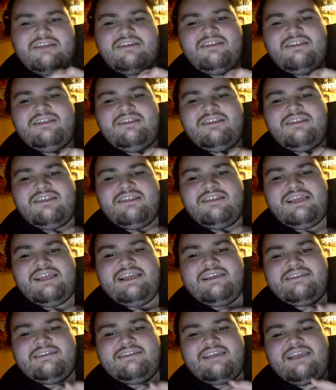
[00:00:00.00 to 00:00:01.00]
but the thing
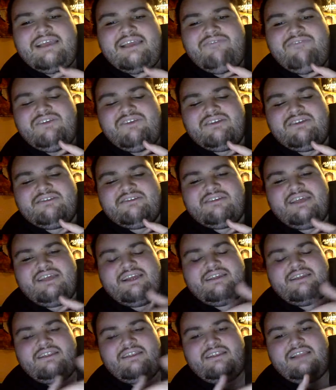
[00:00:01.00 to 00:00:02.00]
is, it feels
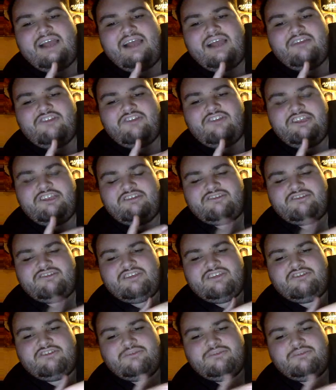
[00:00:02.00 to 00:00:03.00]
like not only their
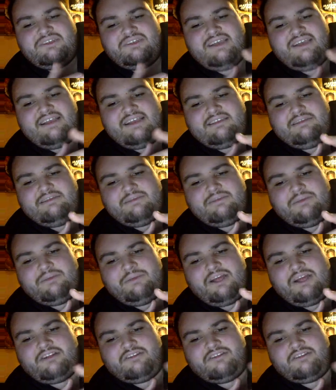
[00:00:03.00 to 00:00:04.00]
singles, but tag team
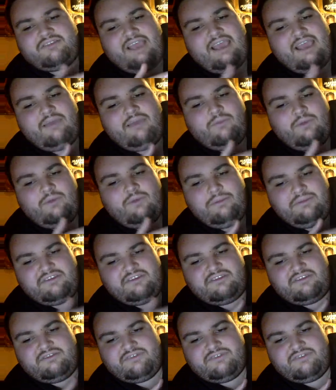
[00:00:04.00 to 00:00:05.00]
competitors and
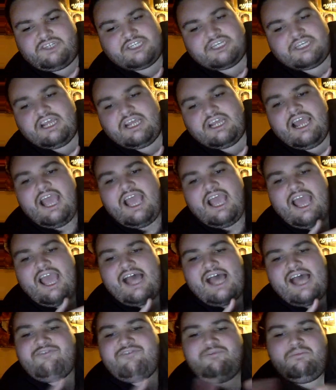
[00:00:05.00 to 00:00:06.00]
women's division
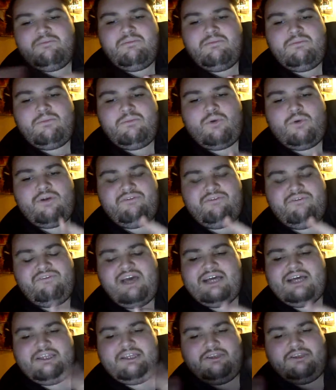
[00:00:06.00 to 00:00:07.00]
have more
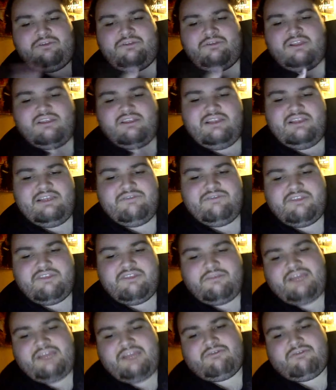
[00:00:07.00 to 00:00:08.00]
value than even the
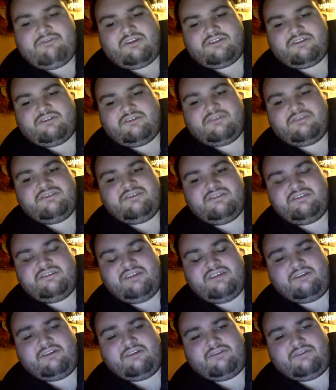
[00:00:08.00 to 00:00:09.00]
main roster
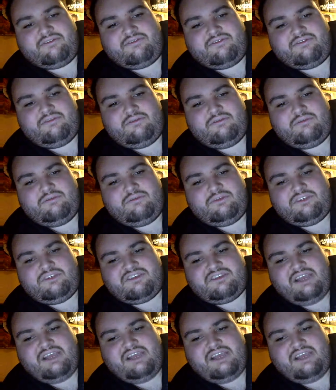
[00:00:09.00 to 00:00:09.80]
itself, which is kind